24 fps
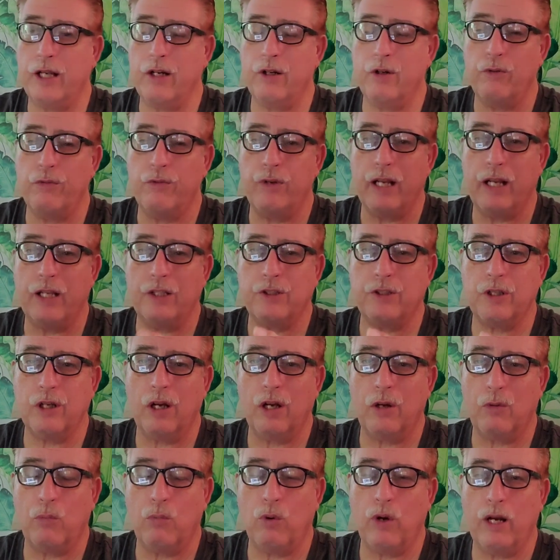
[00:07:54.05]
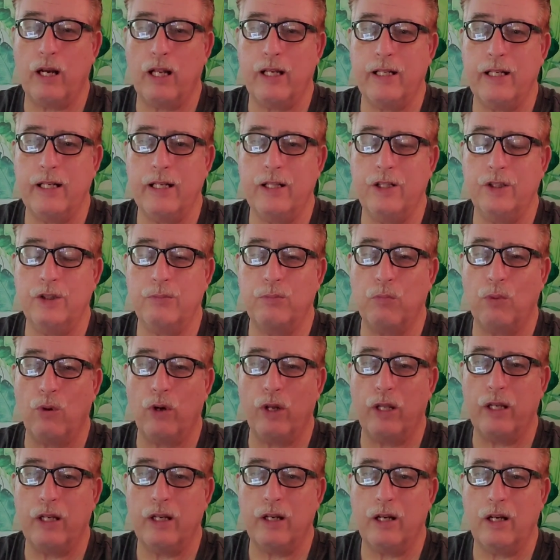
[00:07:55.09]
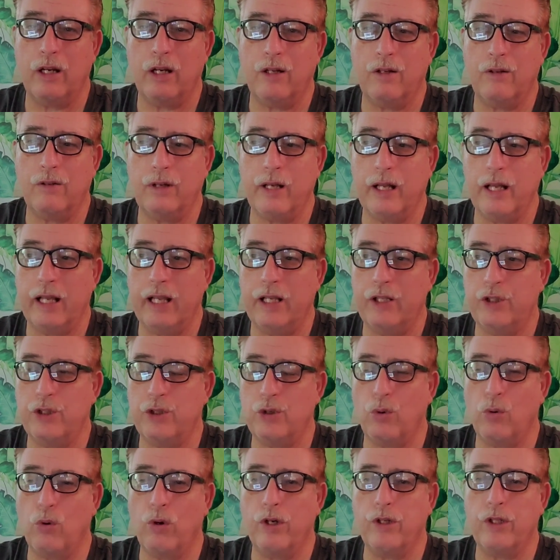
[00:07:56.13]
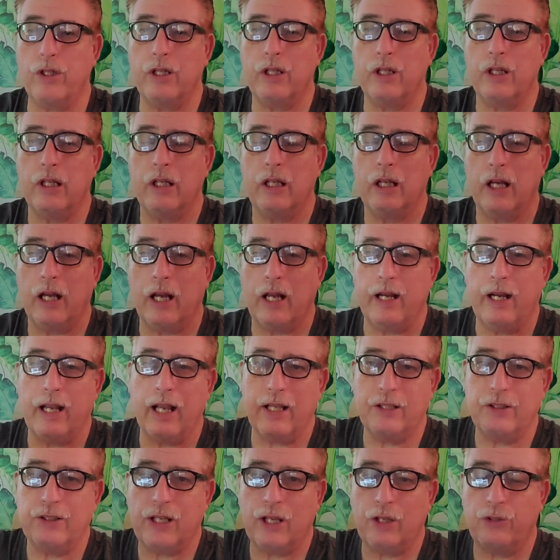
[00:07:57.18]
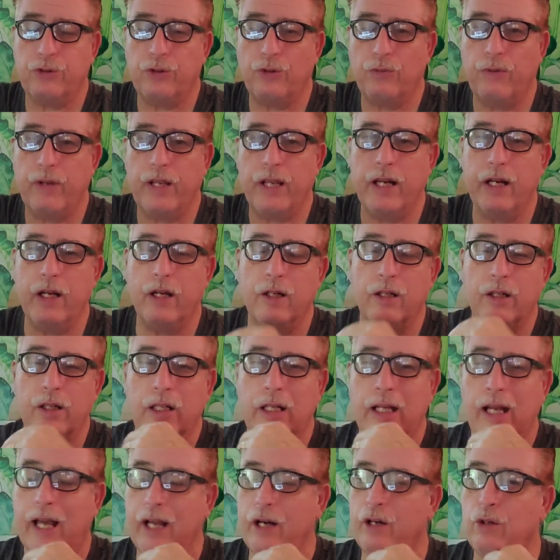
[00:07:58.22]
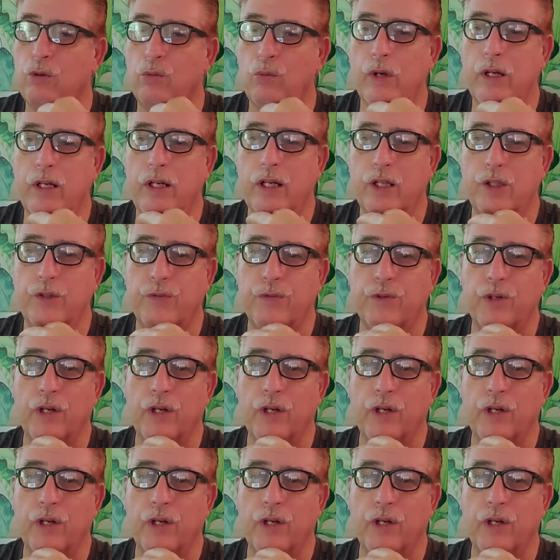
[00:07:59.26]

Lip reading: I don't know if you guys saw one I did this morning, a nice house over here. I don't know what he does